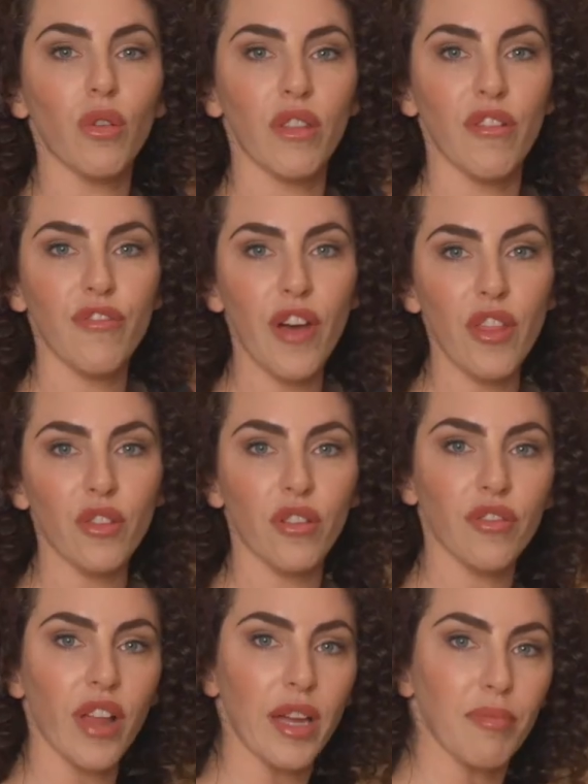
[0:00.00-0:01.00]
the feather
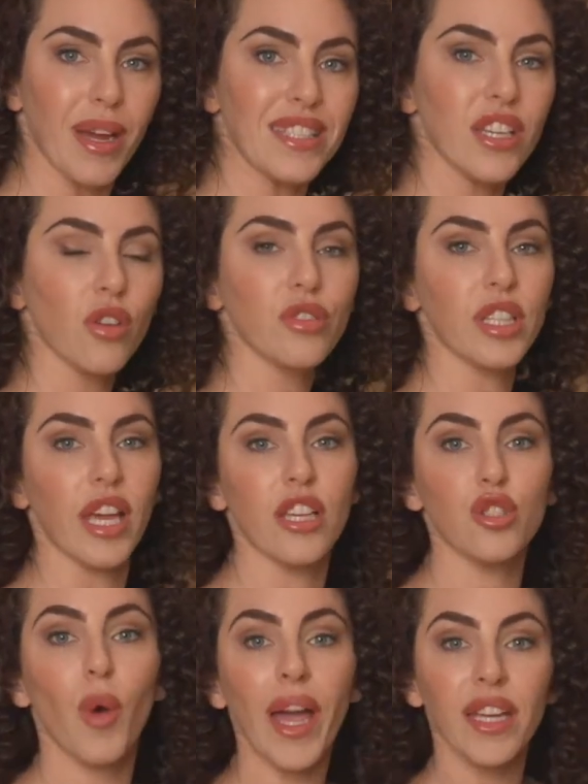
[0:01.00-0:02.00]
of light by tilting it.
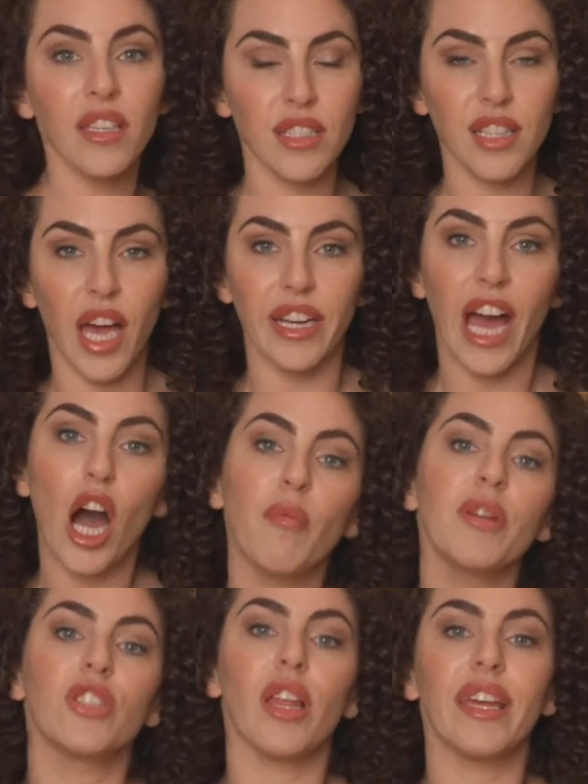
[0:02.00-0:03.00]
So I can decide how
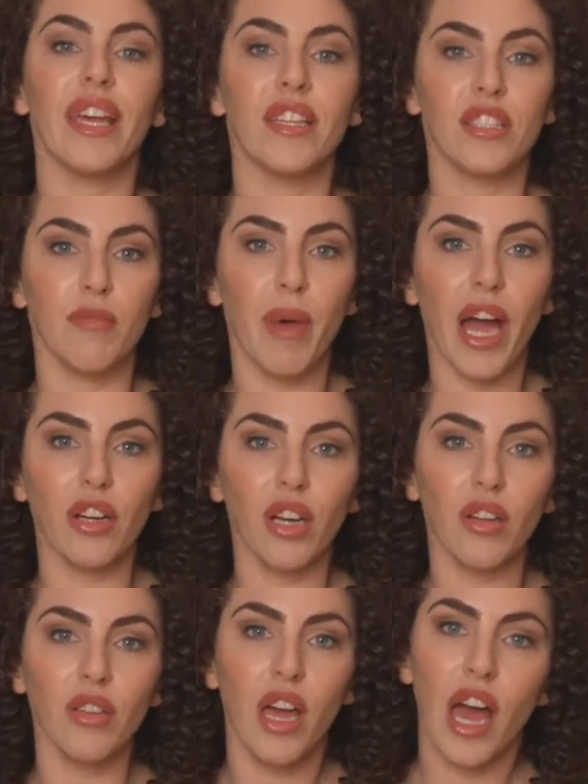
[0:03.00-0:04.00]
much light hits the
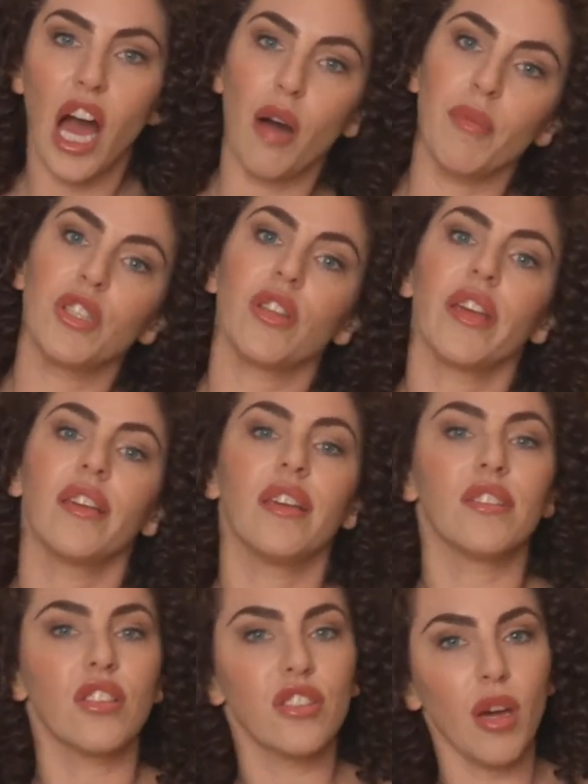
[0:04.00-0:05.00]
background, how much light
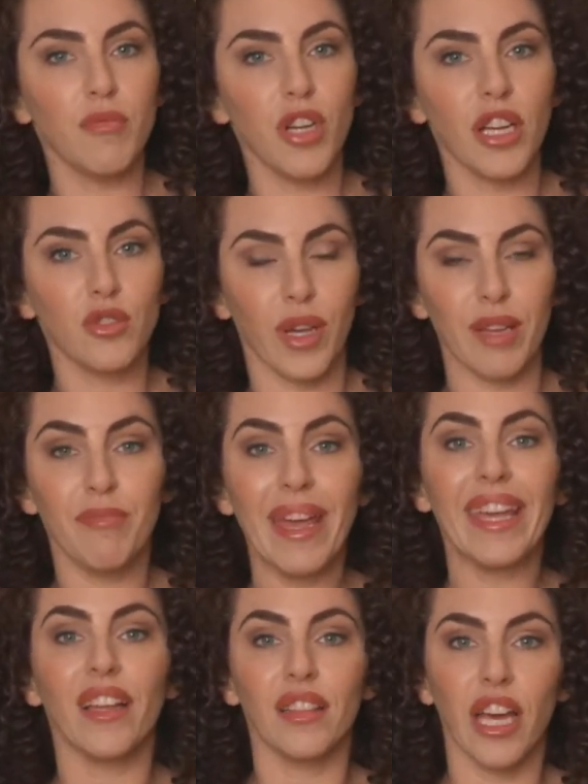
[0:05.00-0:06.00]
hits the subject, so I can make
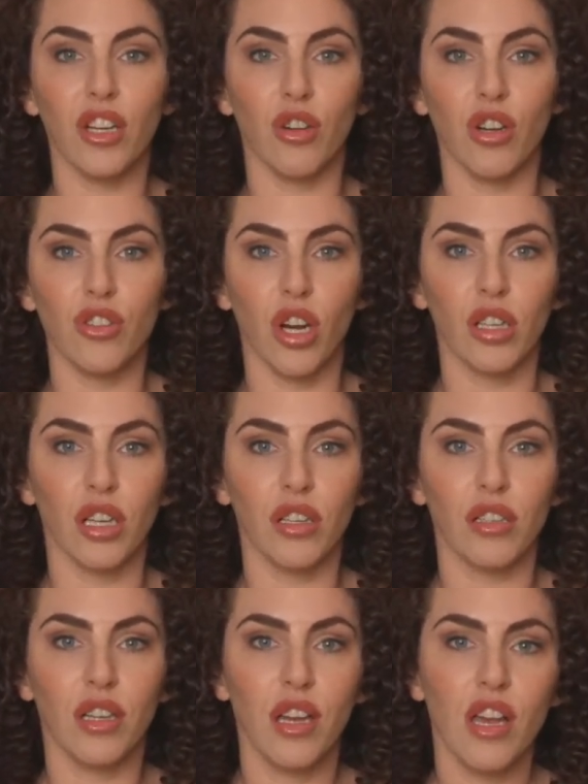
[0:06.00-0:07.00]
it lighter or darker.
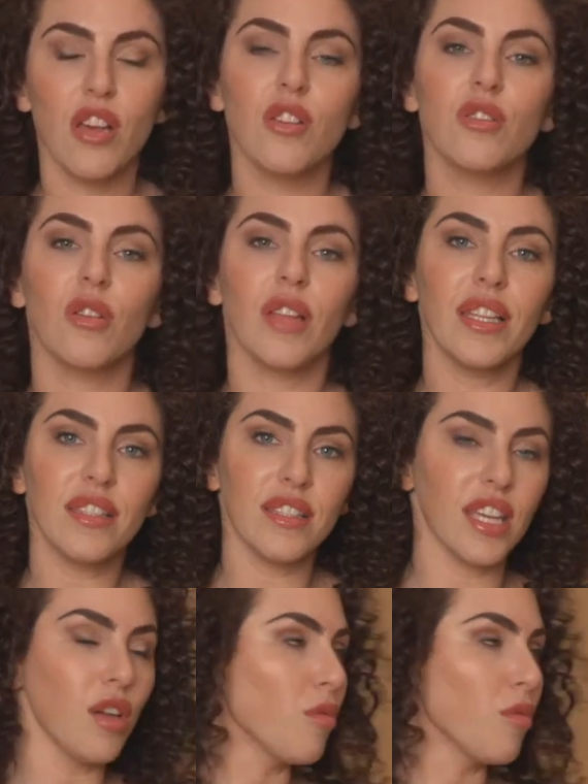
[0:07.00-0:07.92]
So let's see,